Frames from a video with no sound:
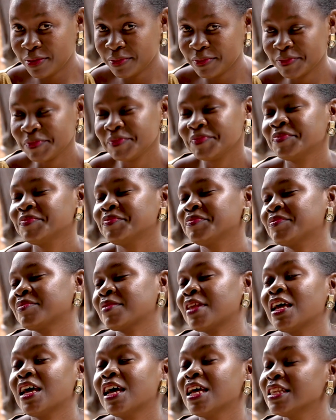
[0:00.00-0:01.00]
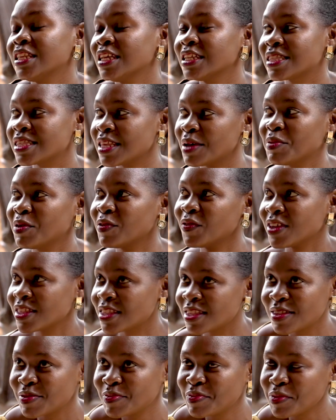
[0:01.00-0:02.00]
eh? And yet some of us